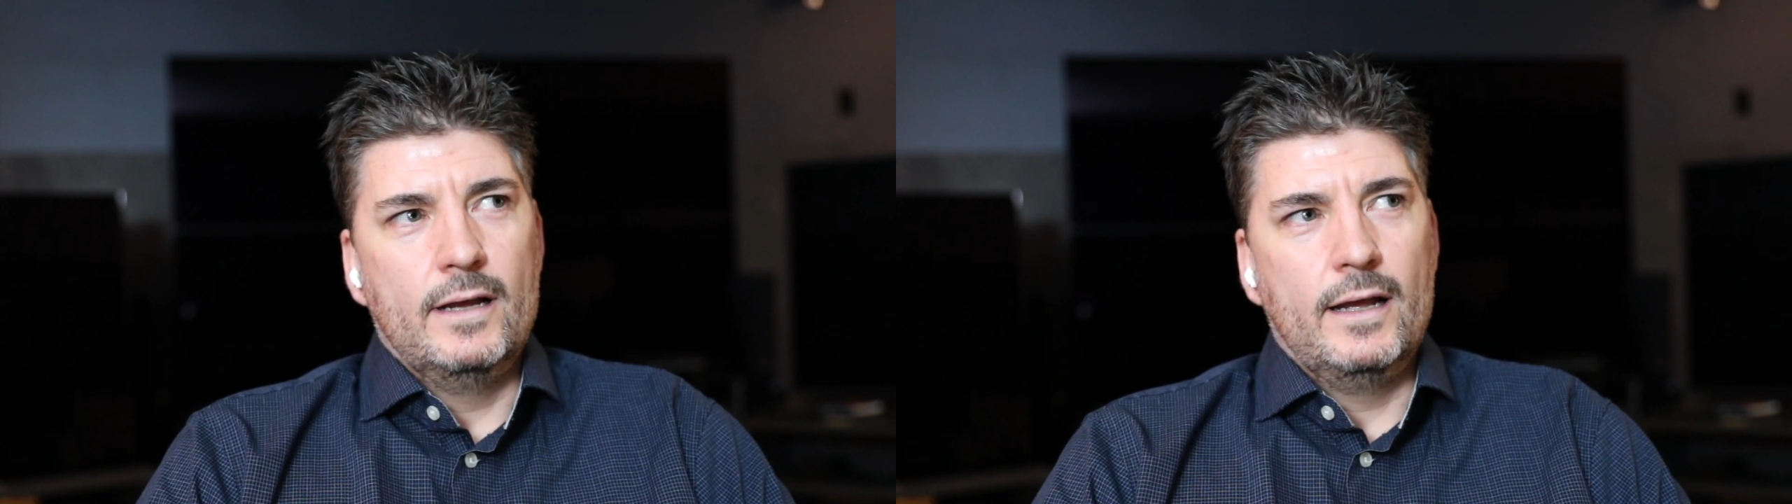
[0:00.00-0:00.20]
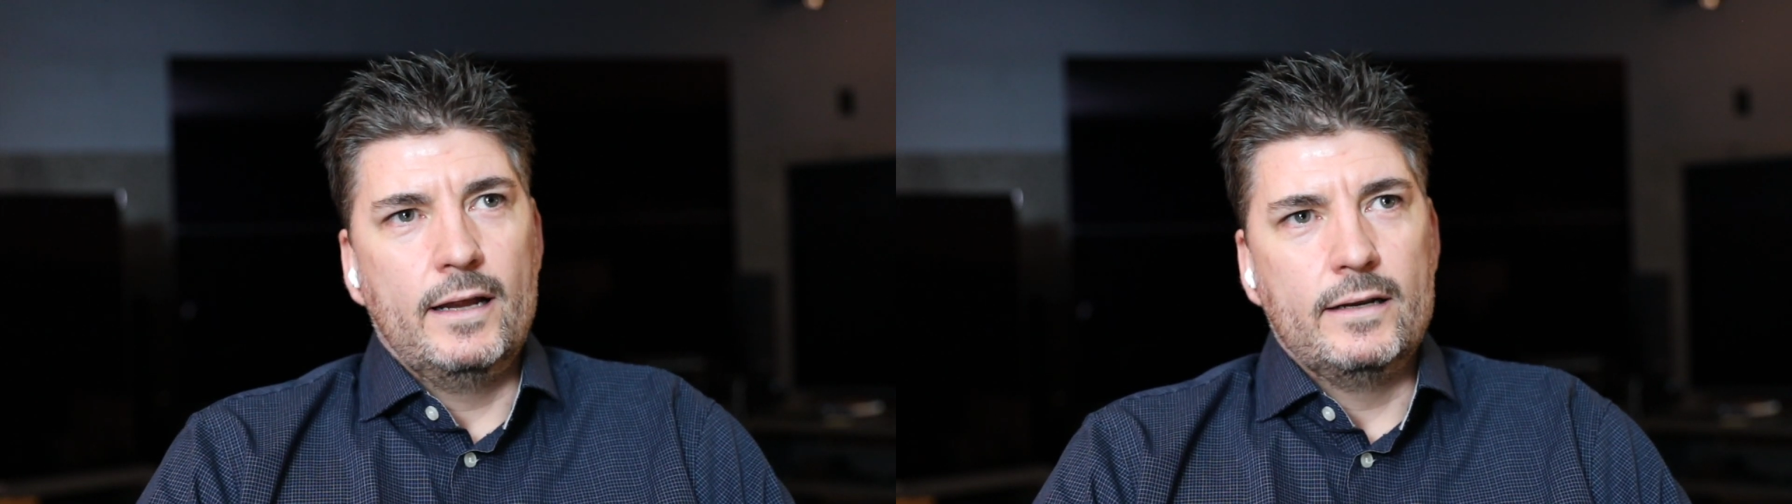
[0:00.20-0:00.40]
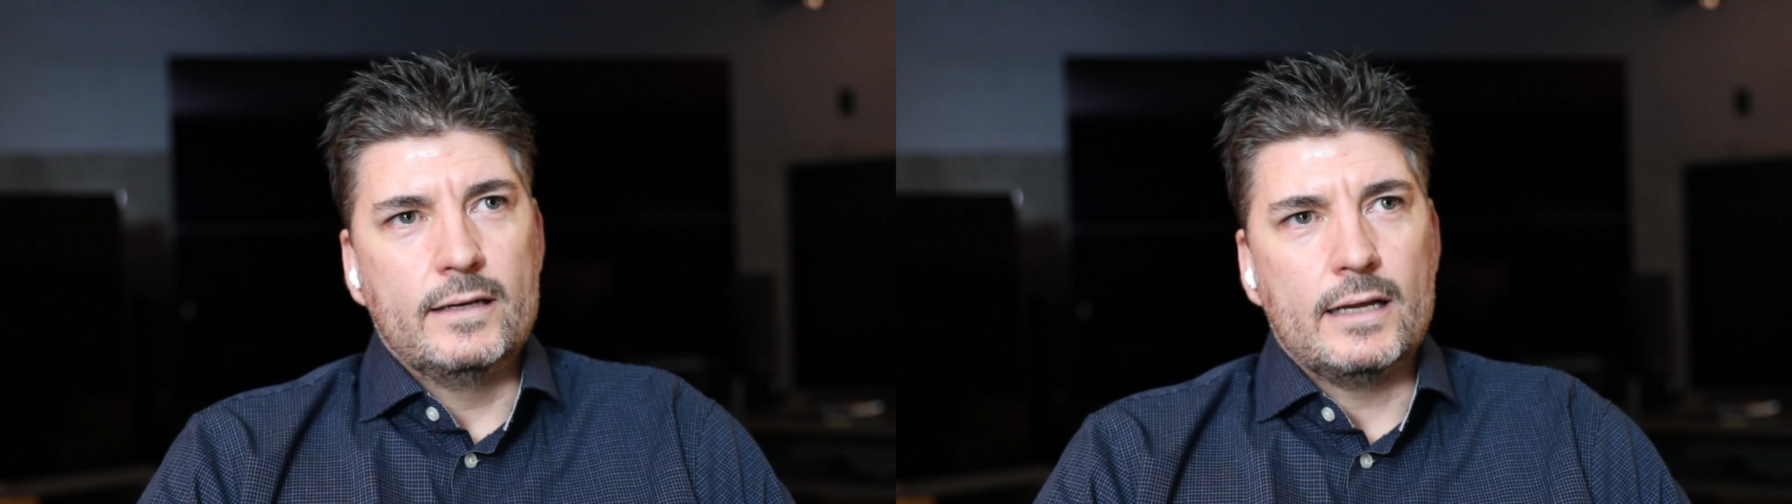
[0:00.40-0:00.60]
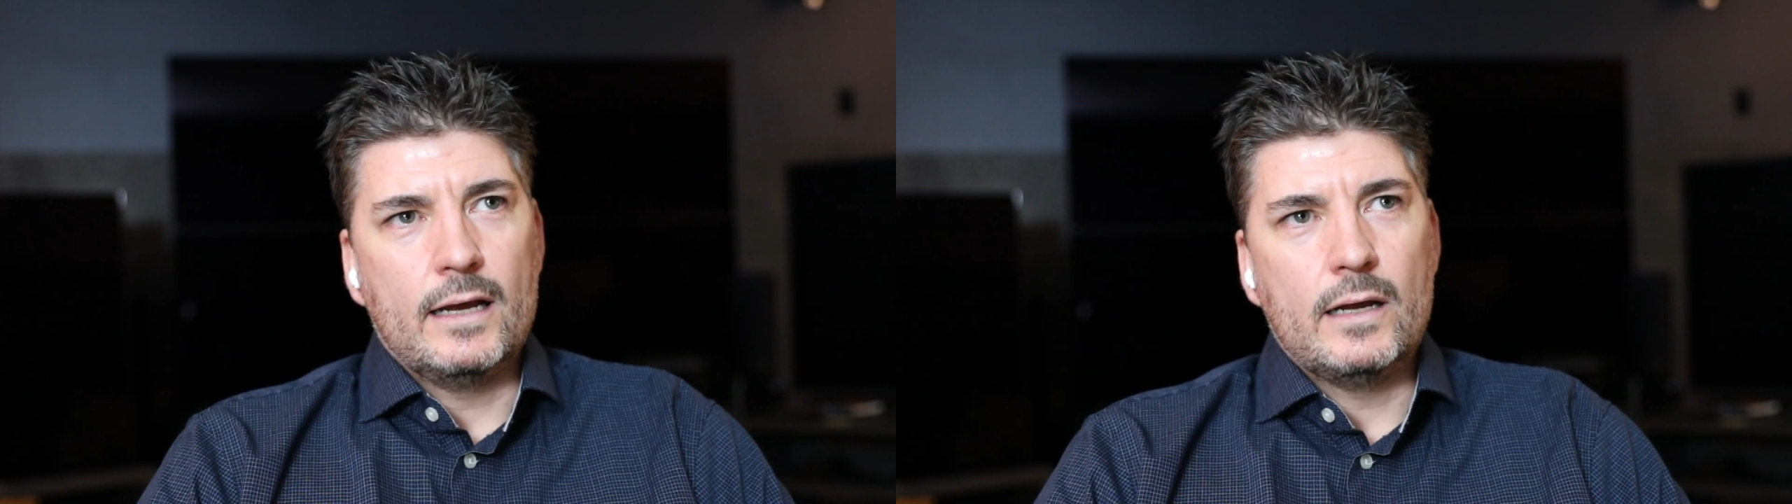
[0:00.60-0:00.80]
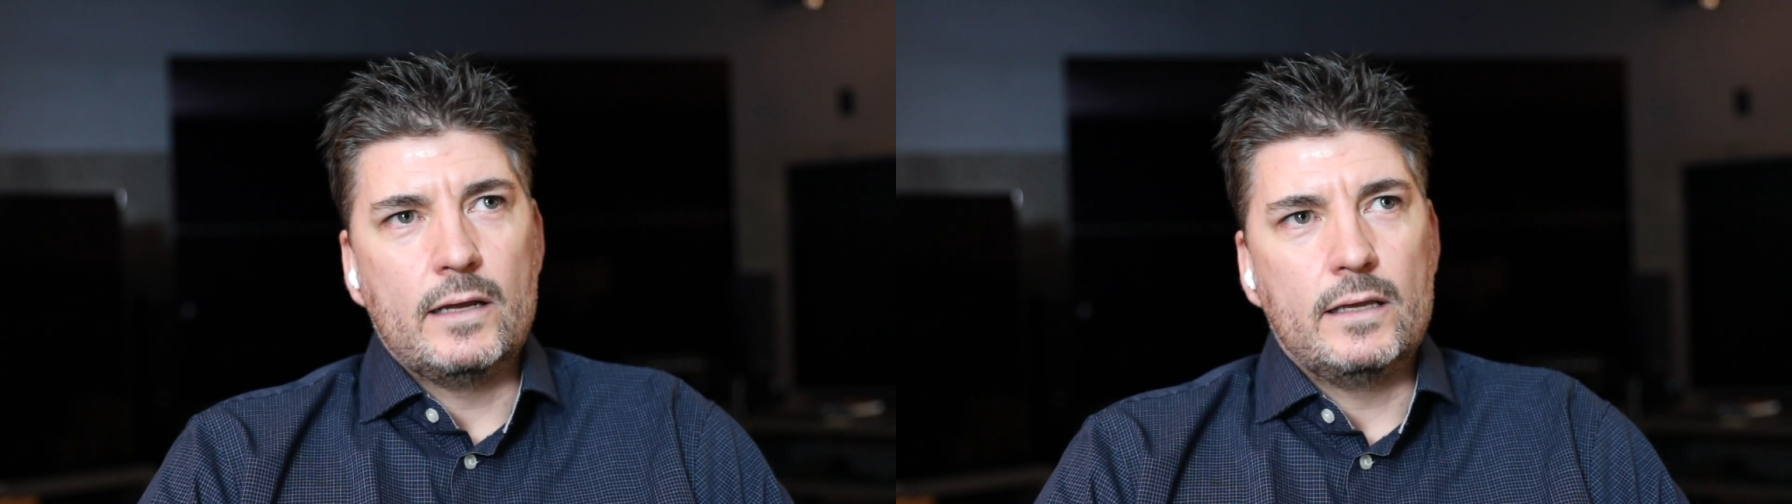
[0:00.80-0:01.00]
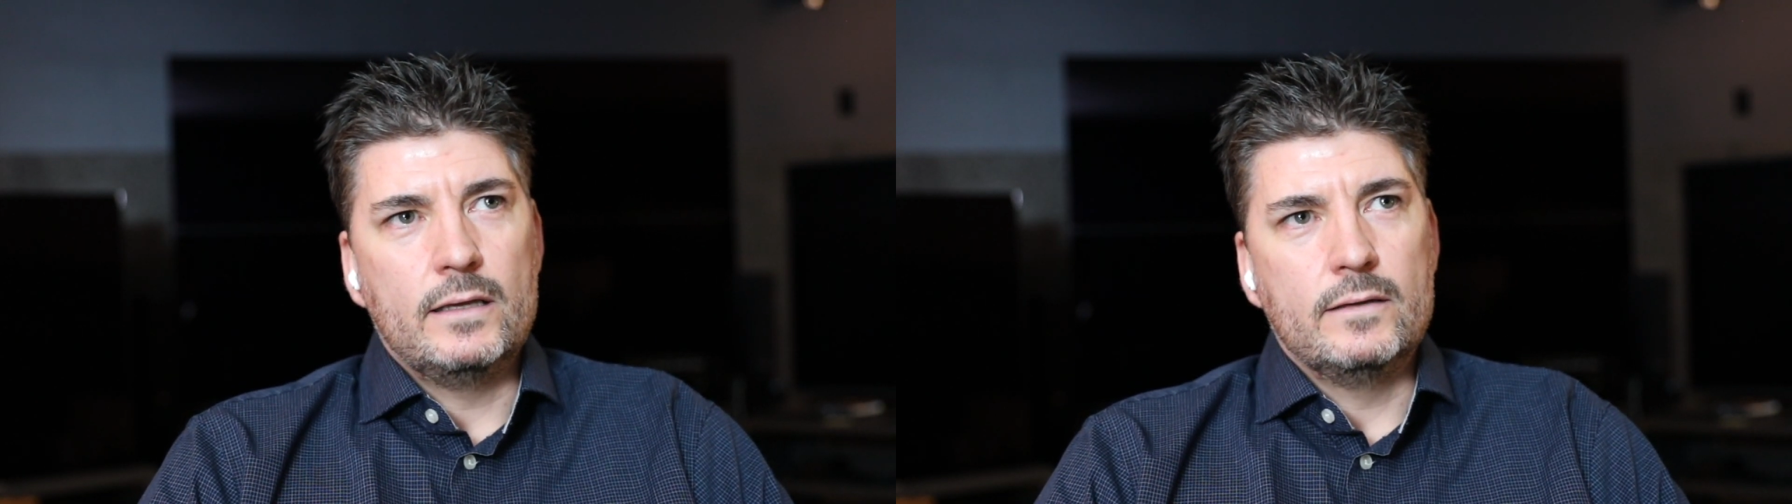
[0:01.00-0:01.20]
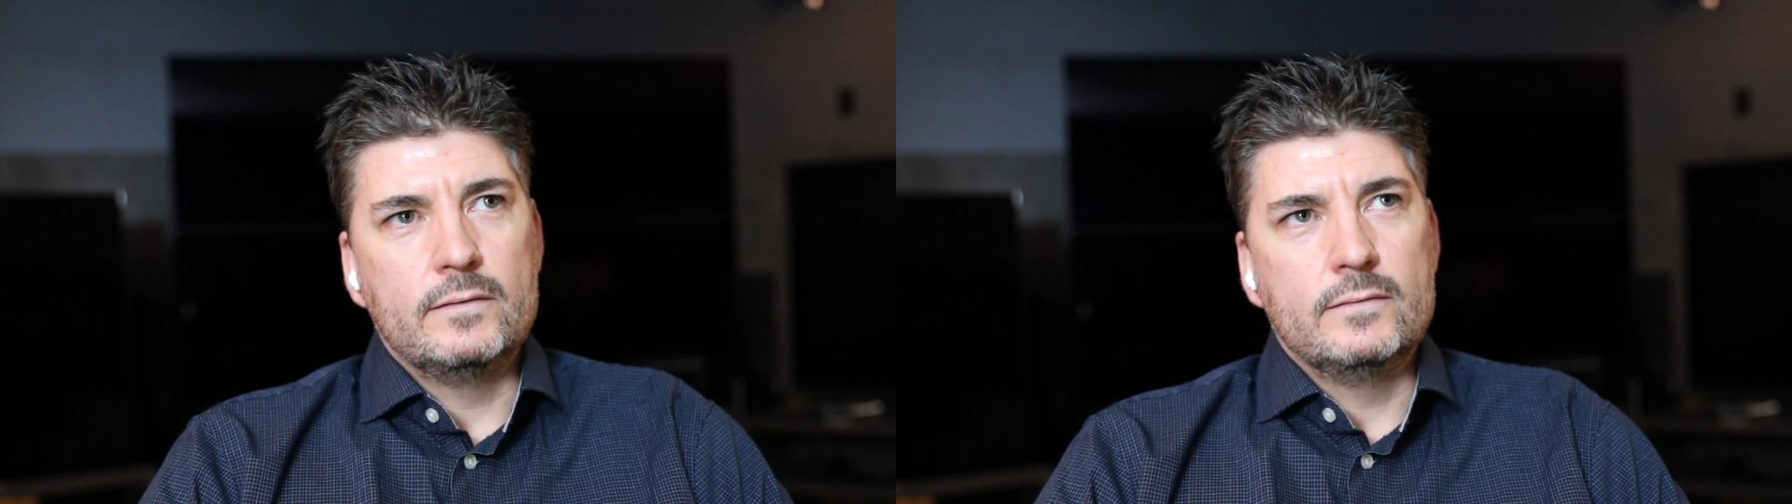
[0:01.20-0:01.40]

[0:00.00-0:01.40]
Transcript: And I